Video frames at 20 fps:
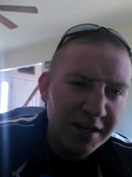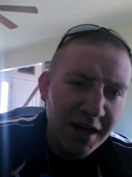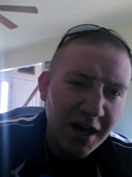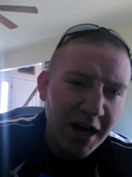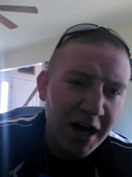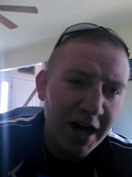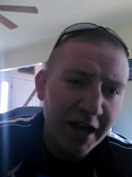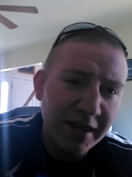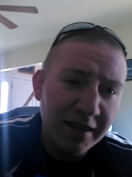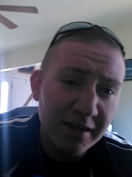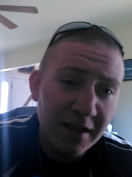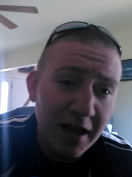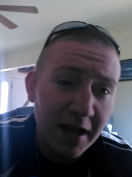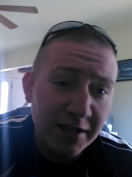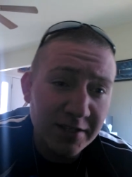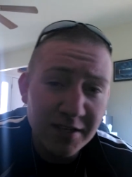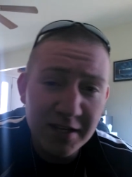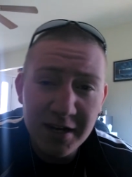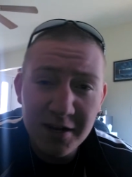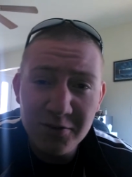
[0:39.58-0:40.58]
Uh, I
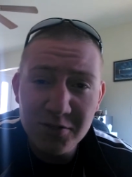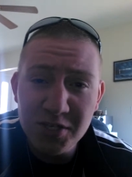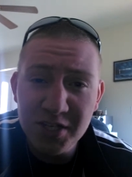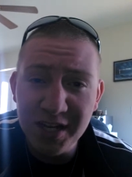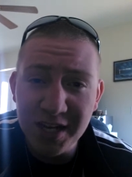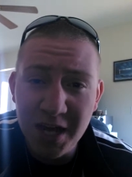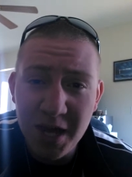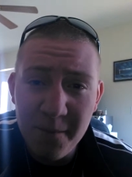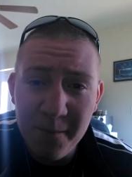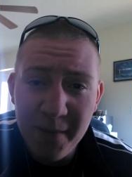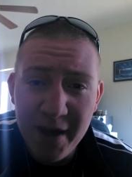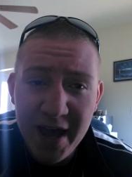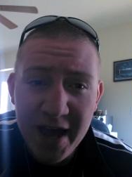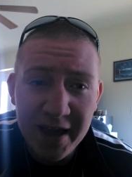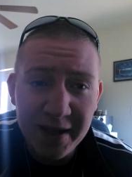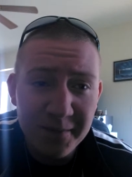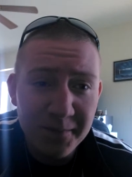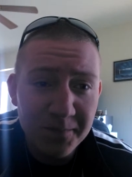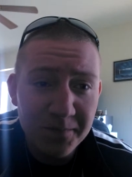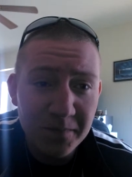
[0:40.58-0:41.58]
said I was going to come
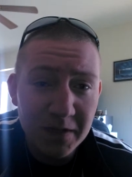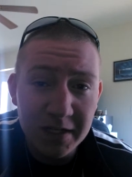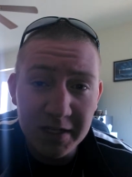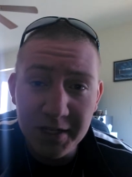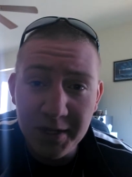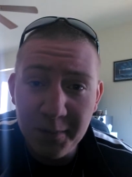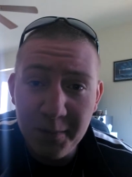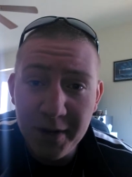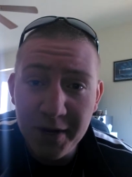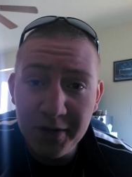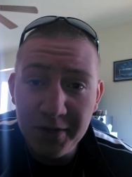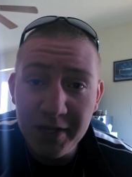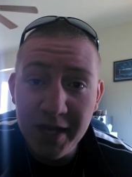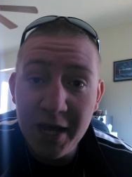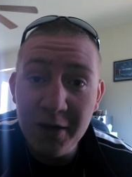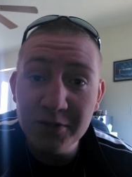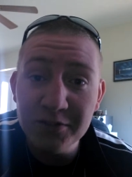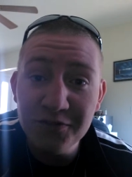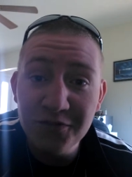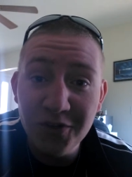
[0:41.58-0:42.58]
back, and apparently
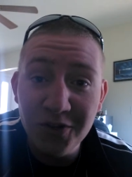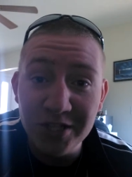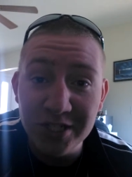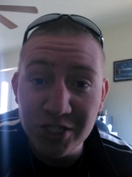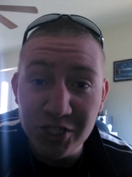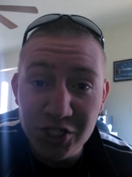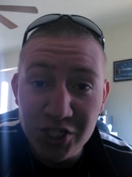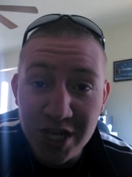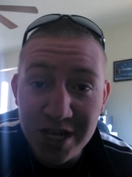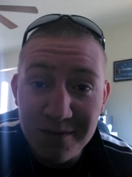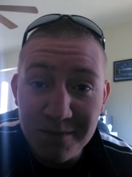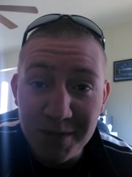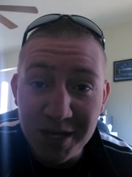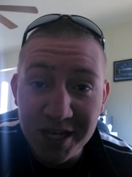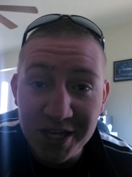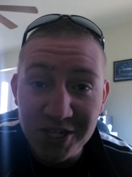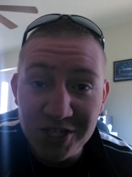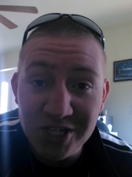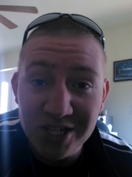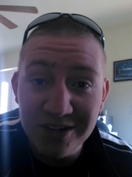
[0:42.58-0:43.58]
I was full of shit
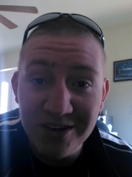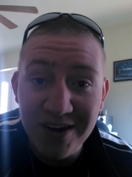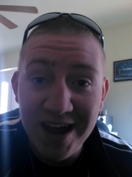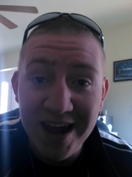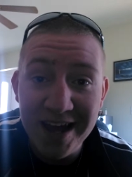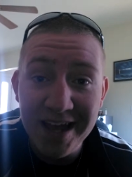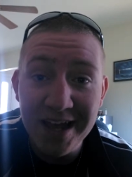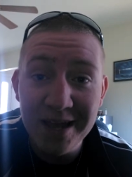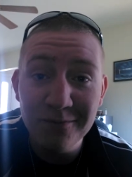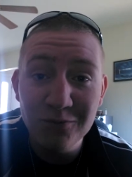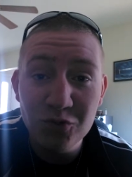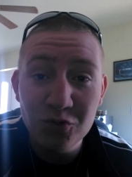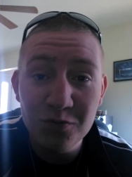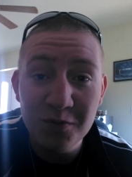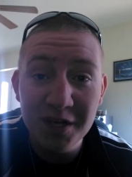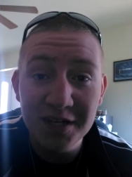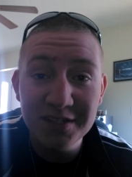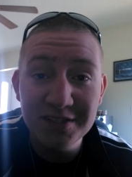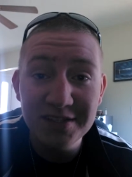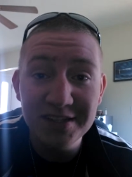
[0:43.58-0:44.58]
because here I am two
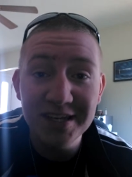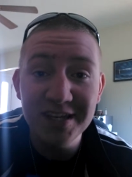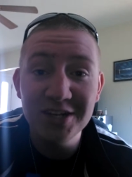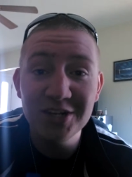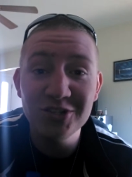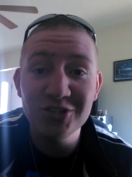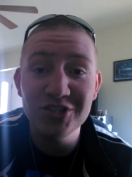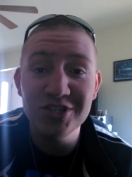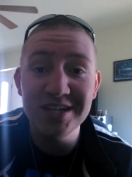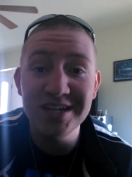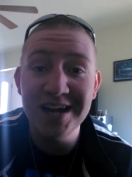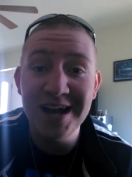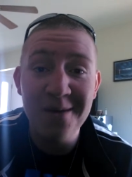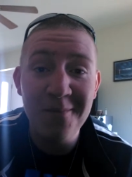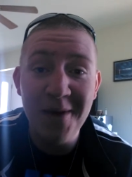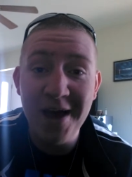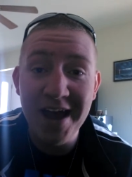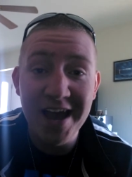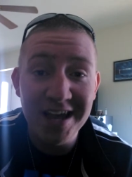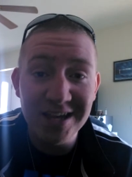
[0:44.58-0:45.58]
months later sitting on
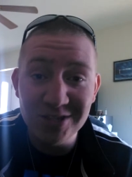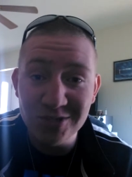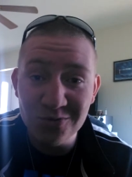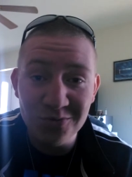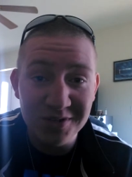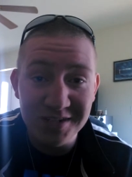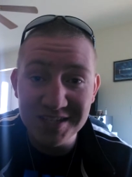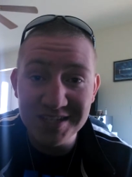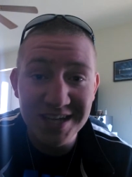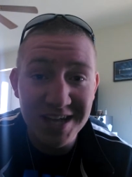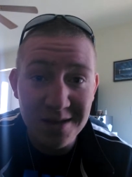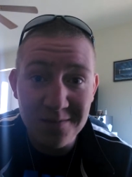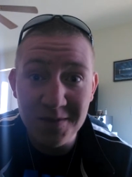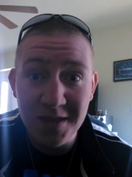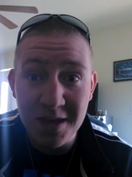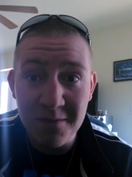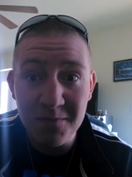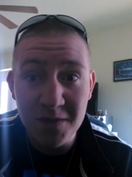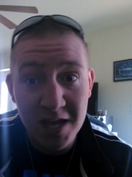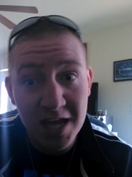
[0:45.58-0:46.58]
my ass doing the same
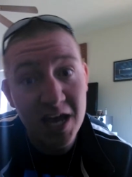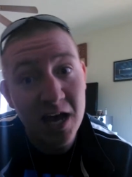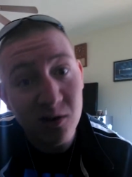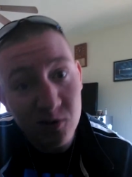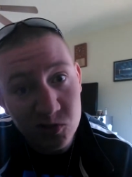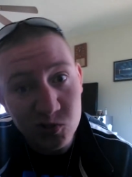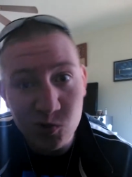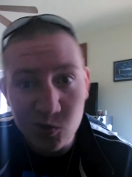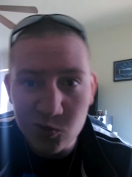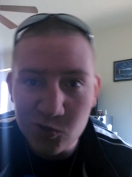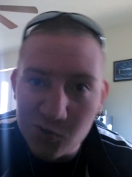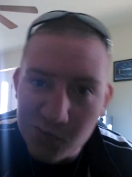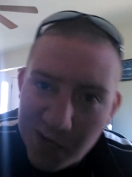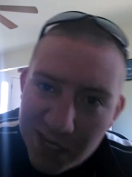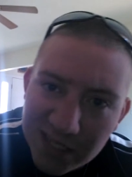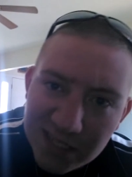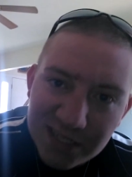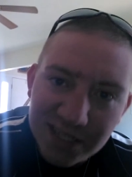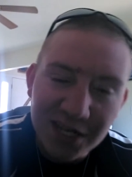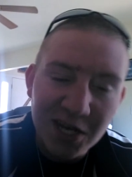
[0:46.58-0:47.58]
damn thing I was doing two
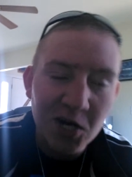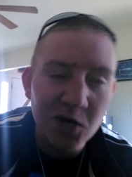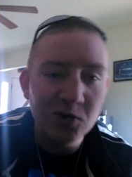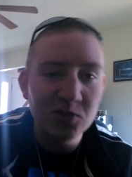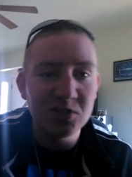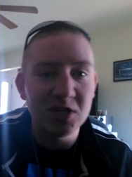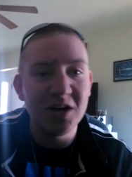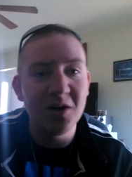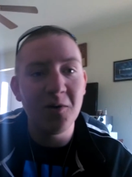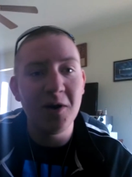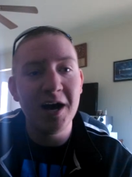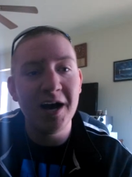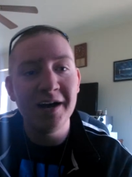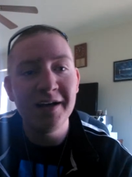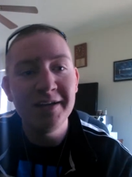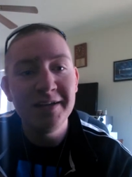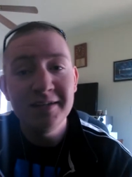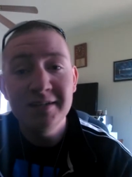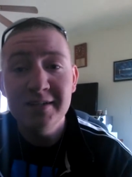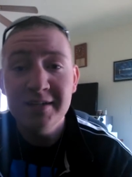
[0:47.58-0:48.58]
months ago. So, uh,
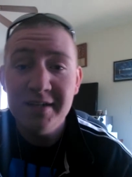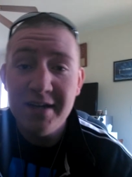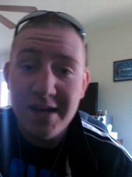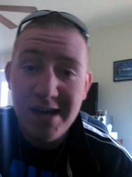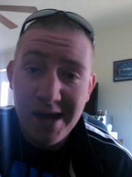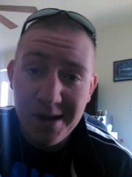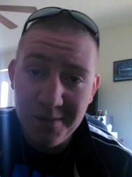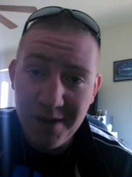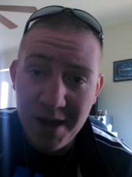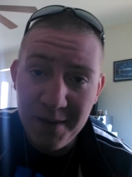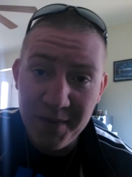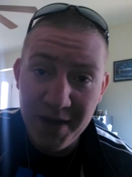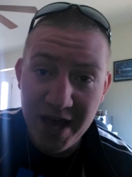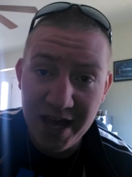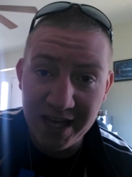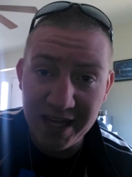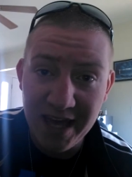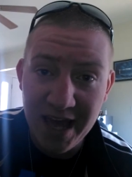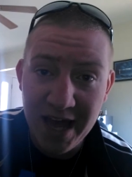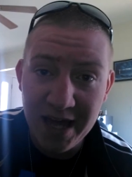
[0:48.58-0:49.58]
I'm not
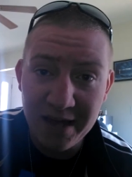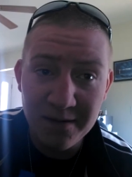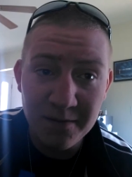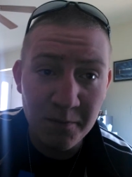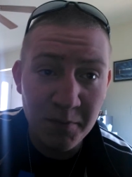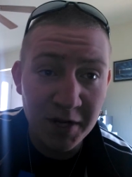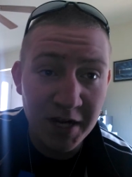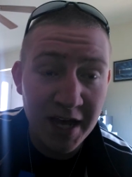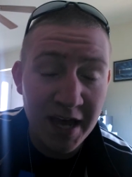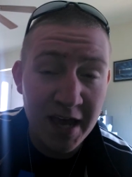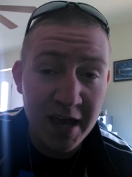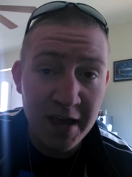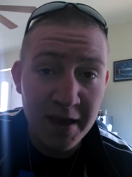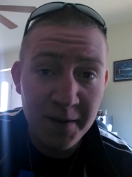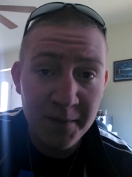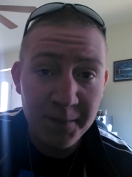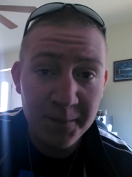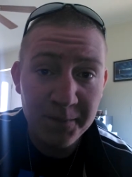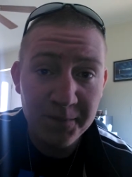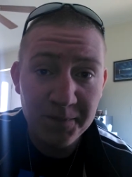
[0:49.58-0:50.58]
back yet, but hey,
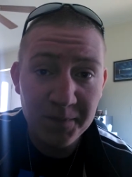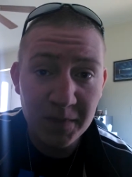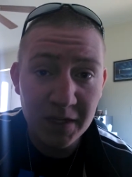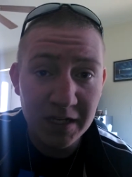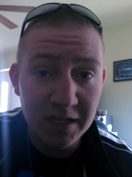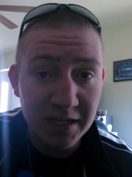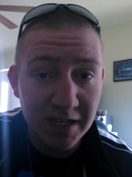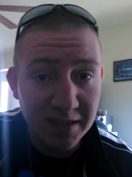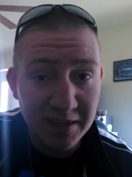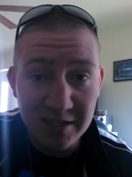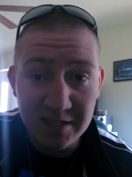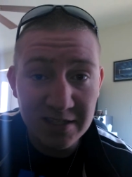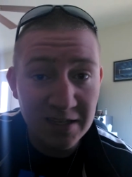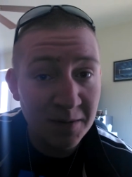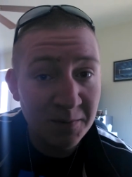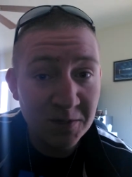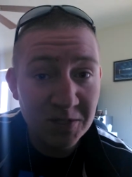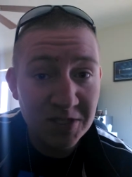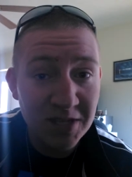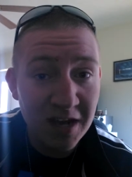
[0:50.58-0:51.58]
the
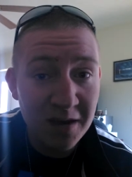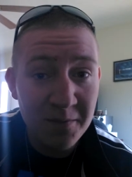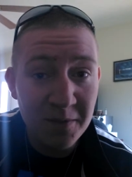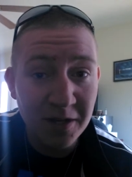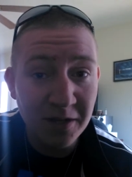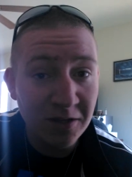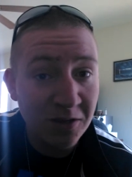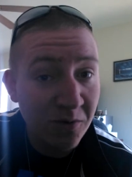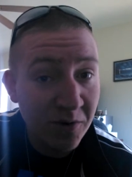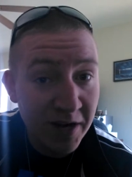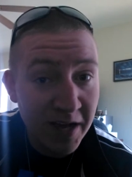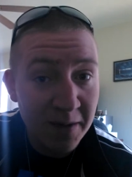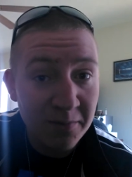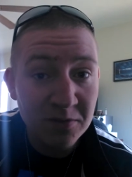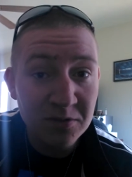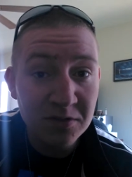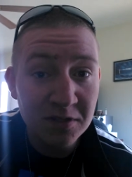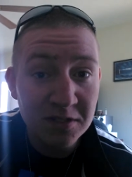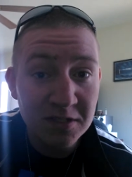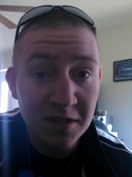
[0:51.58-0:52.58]
summer's coming, and you know what
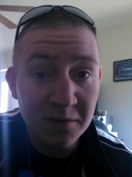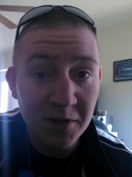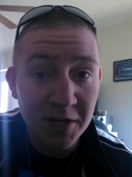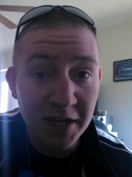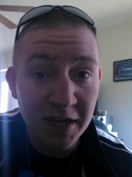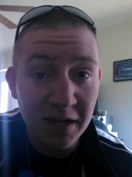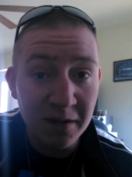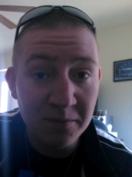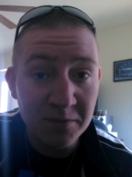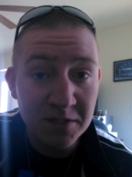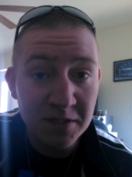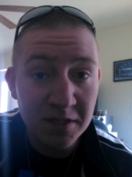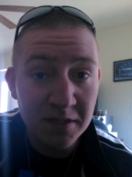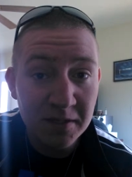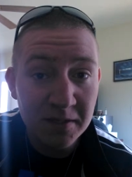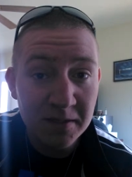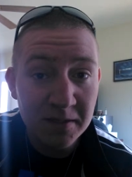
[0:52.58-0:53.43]
happens when the summer comes?